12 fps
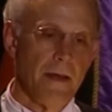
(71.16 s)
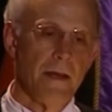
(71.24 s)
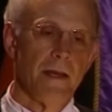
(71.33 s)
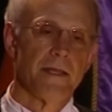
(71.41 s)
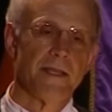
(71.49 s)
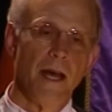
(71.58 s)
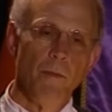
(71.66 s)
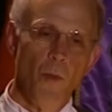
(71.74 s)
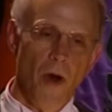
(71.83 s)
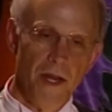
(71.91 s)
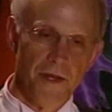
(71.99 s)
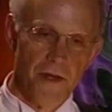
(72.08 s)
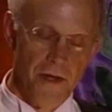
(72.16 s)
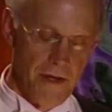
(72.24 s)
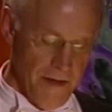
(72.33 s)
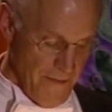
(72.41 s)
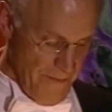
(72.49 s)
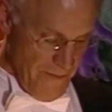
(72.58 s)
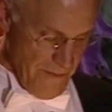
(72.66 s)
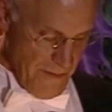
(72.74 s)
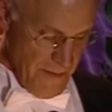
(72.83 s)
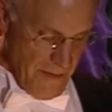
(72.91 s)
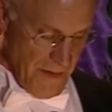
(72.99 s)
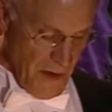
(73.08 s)
Some wonder
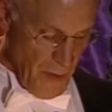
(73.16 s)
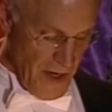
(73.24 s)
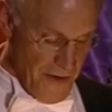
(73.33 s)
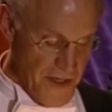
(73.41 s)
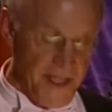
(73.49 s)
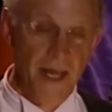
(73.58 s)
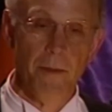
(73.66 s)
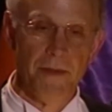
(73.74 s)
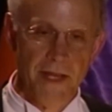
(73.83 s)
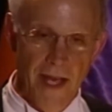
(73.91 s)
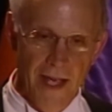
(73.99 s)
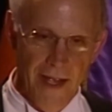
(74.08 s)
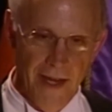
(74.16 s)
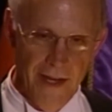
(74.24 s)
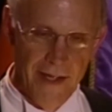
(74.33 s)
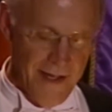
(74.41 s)
whether someday